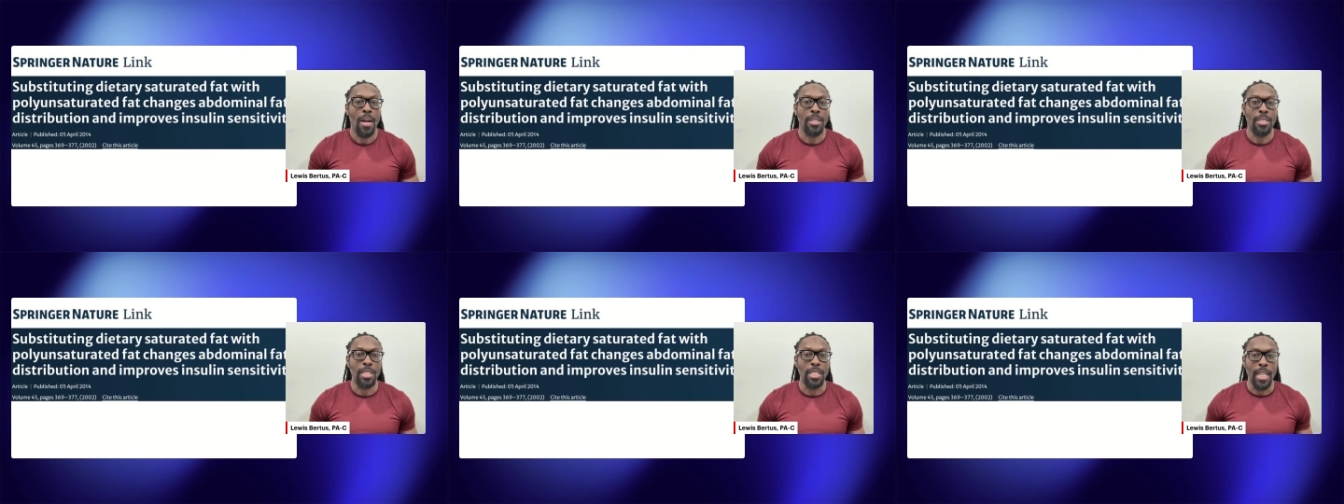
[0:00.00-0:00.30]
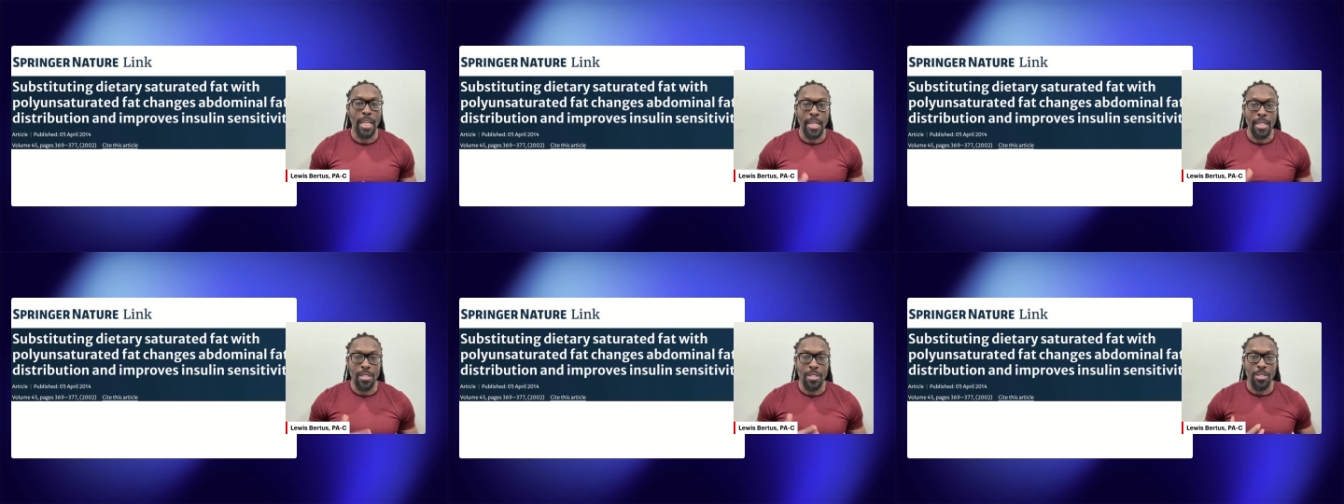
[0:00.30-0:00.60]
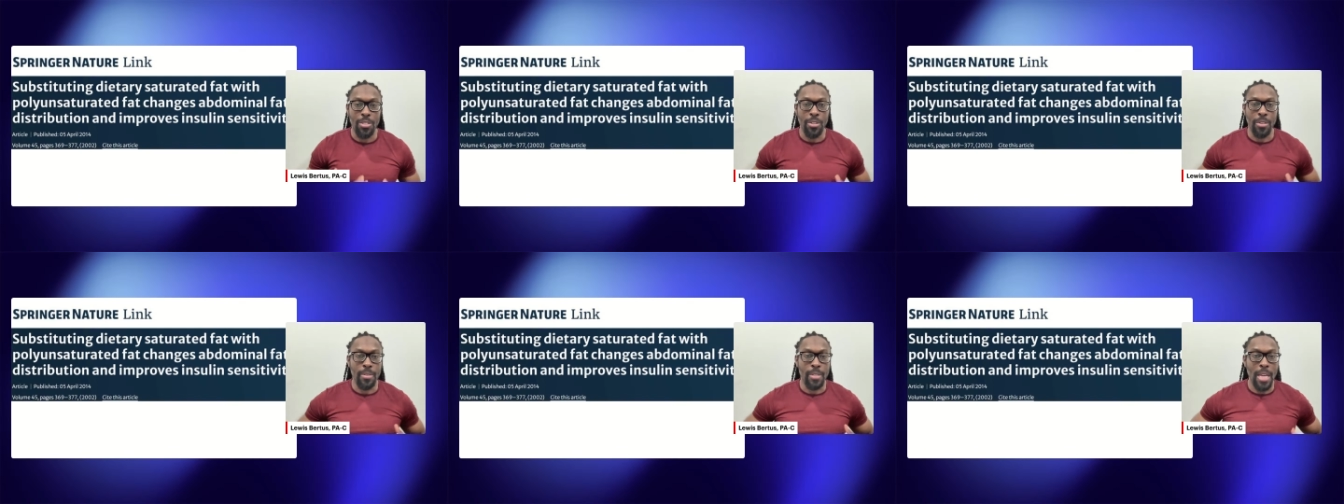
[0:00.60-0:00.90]

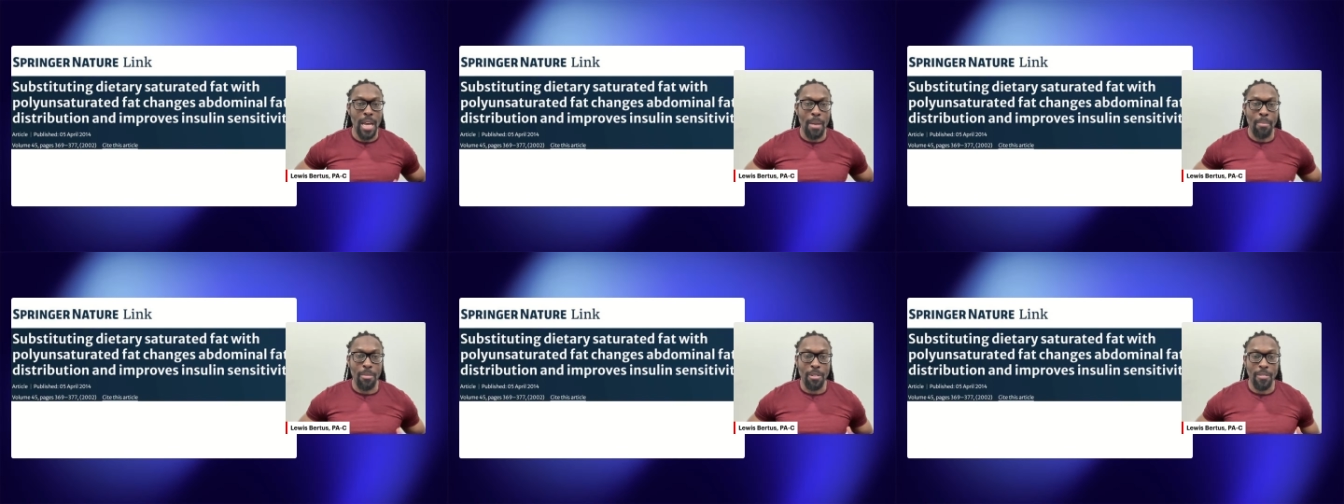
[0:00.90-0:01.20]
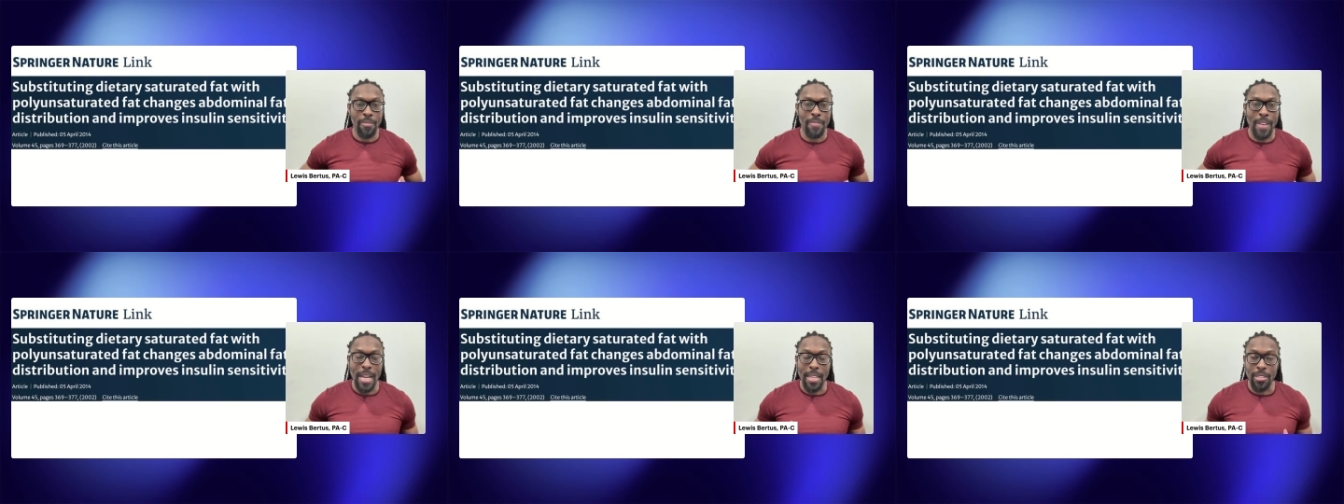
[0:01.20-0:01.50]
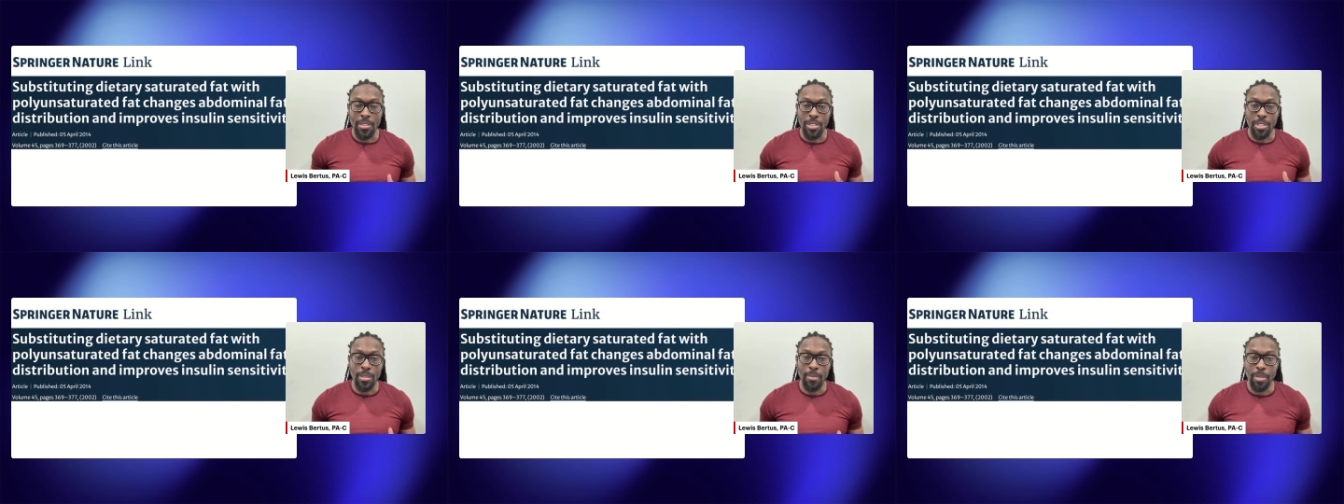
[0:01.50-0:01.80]
changes your abdominal
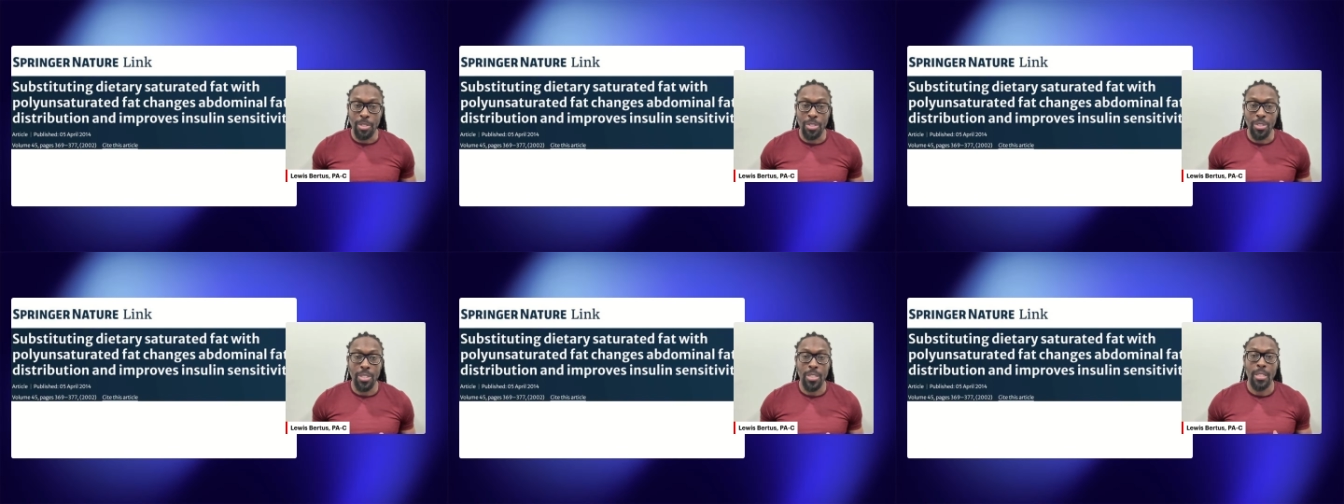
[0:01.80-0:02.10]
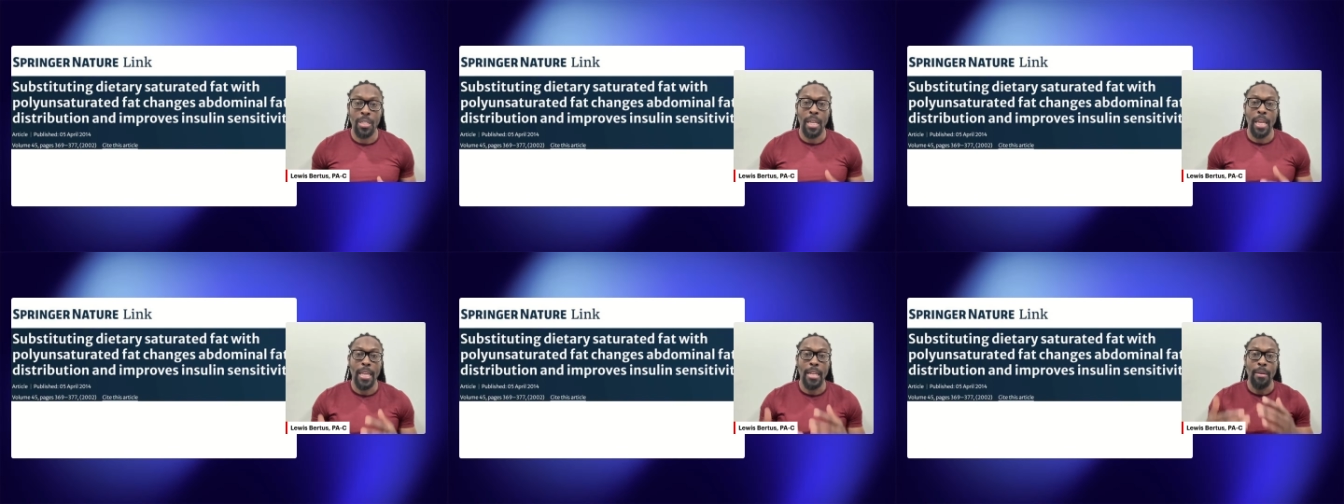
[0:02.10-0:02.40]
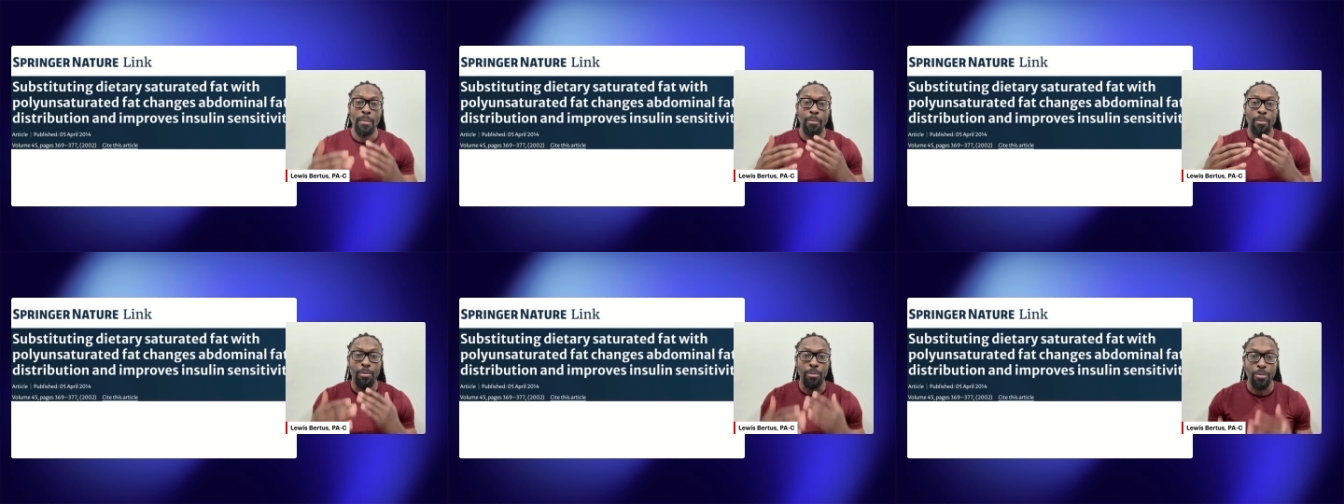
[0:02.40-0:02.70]
fat distribution and
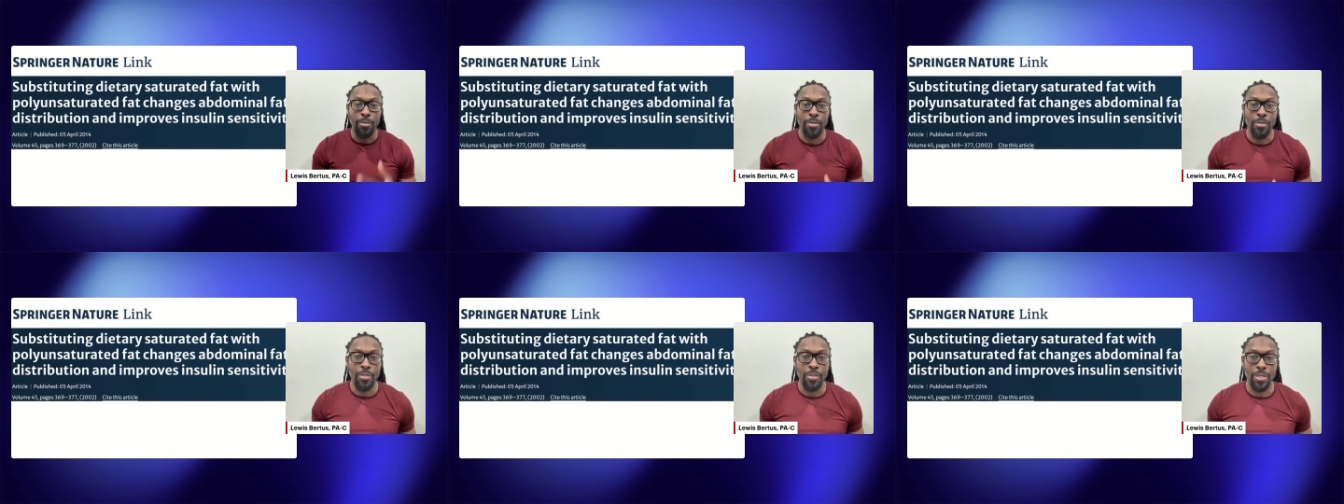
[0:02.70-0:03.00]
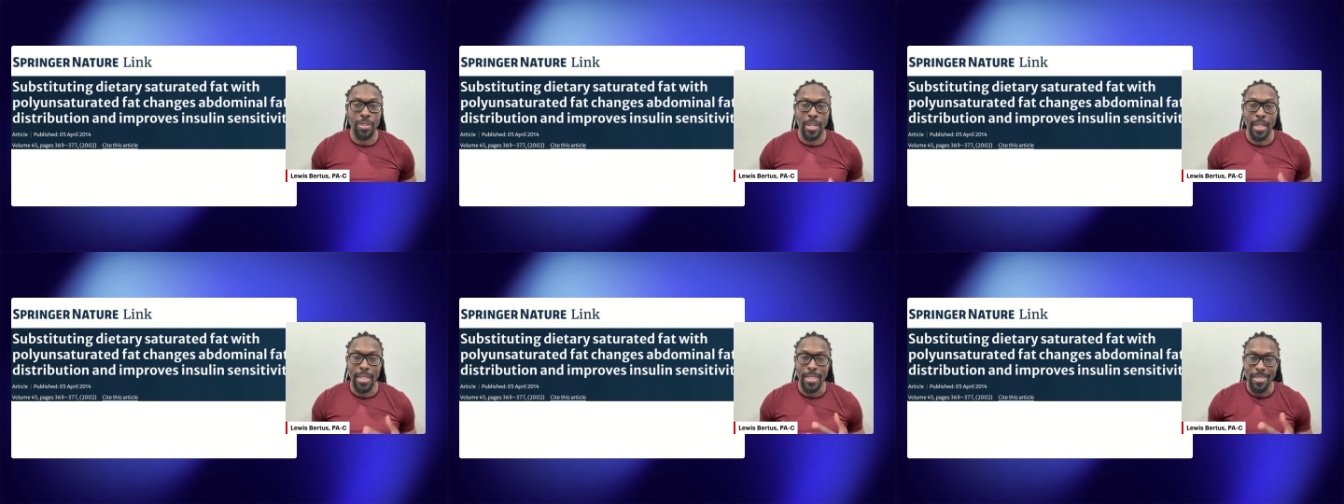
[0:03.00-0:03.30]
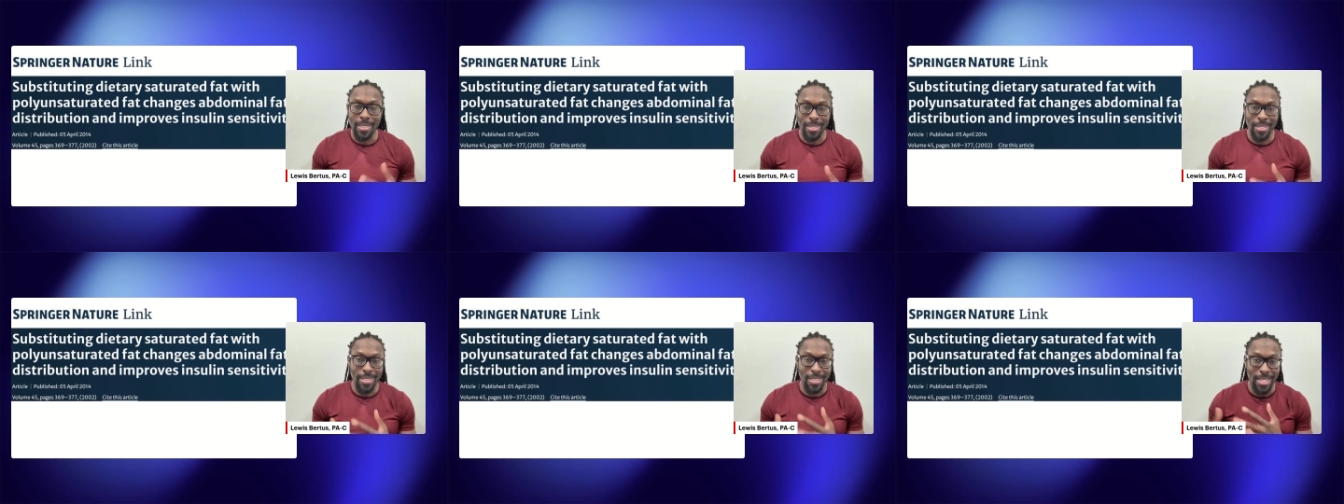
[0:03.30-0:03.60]
improves your
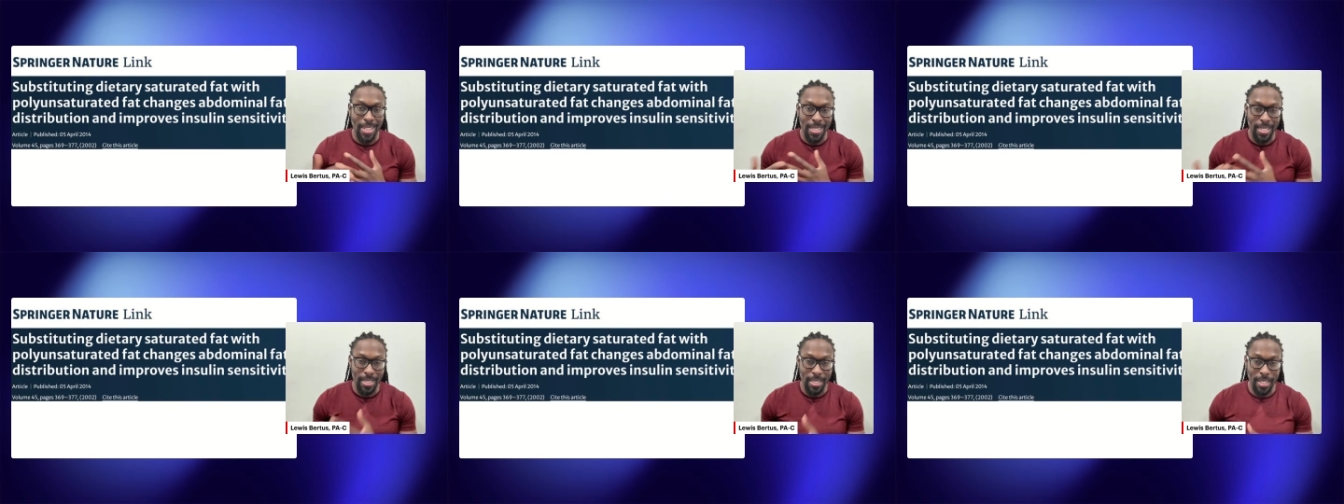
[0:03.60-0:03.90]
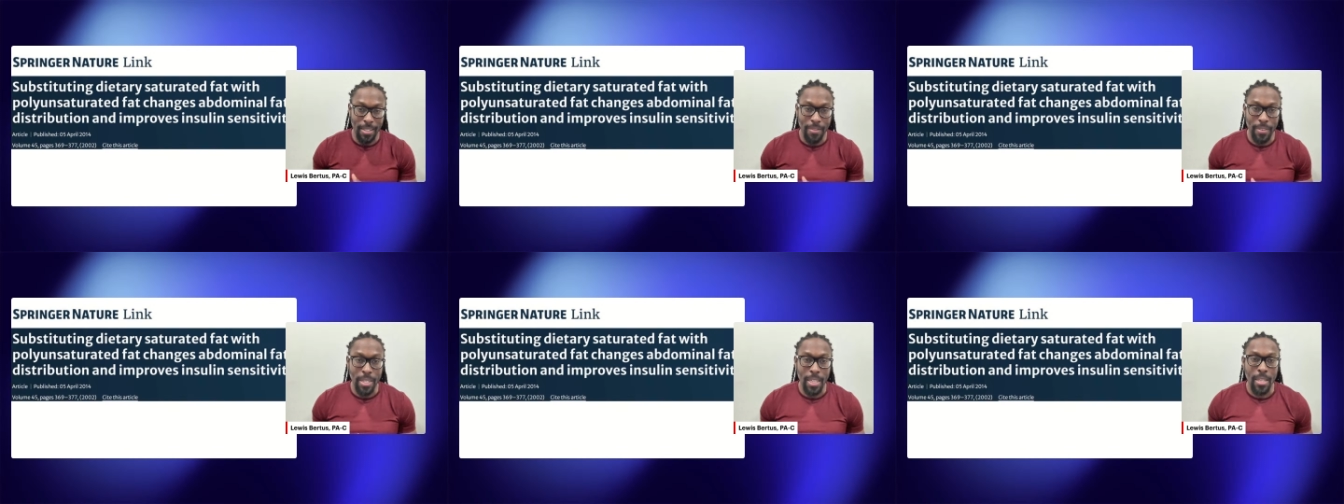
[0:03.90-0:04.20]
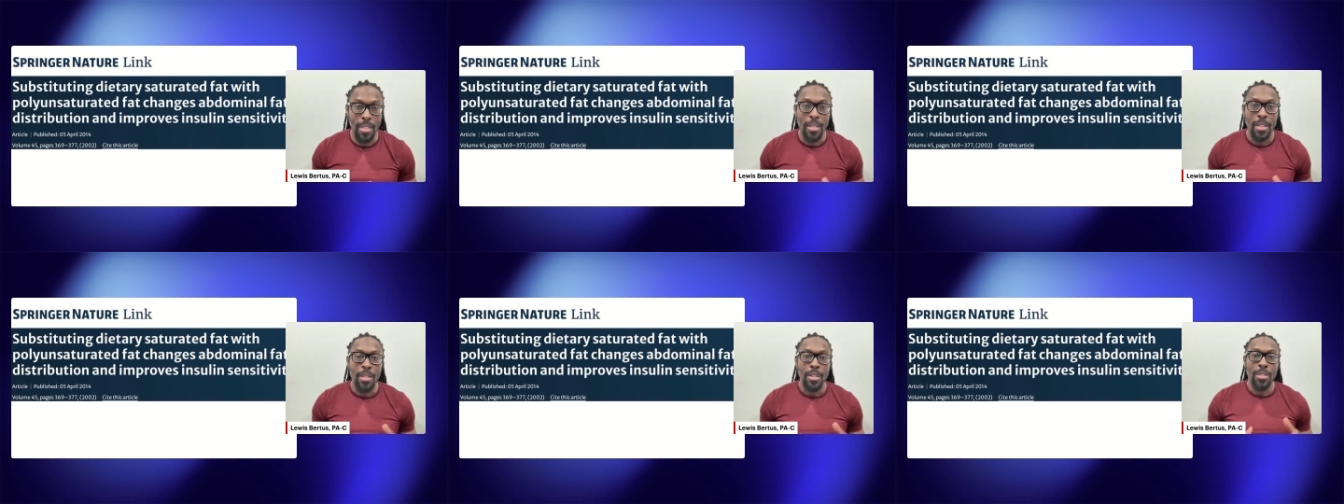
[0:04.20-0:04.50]
insulin
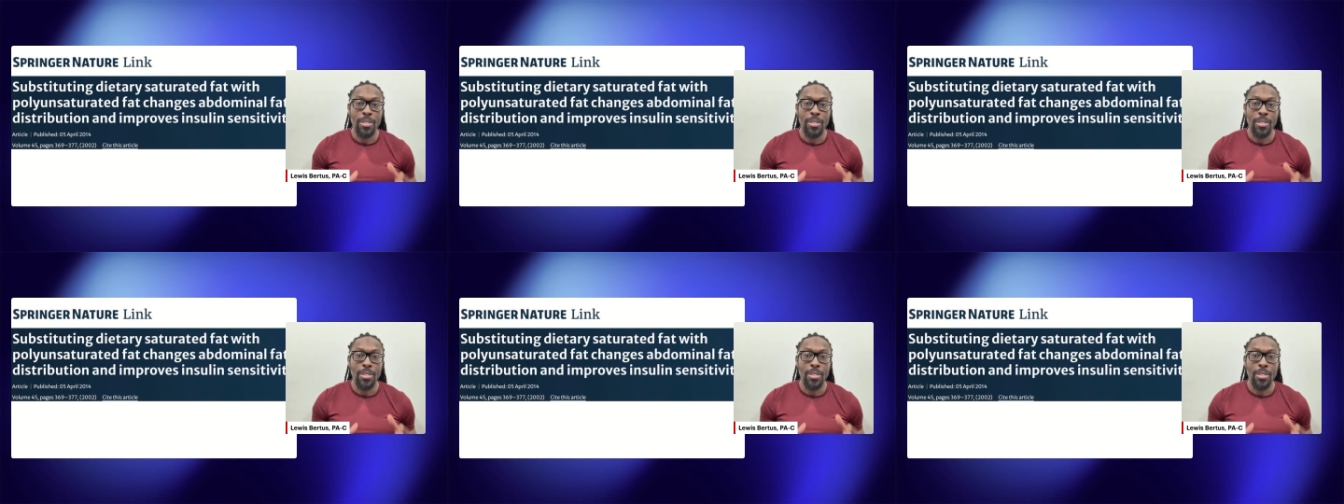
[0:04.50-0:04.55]
sensitivity.